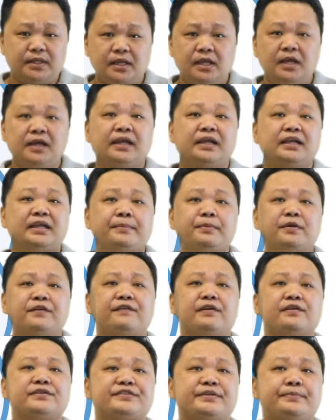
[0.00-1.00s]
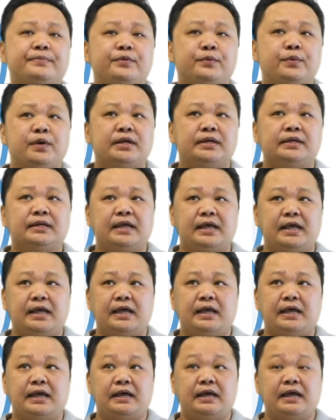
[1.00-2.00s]
I can give you a very simple one.
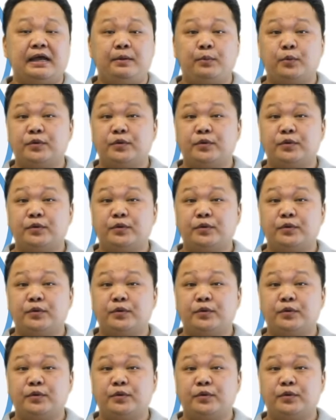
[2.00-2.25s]
I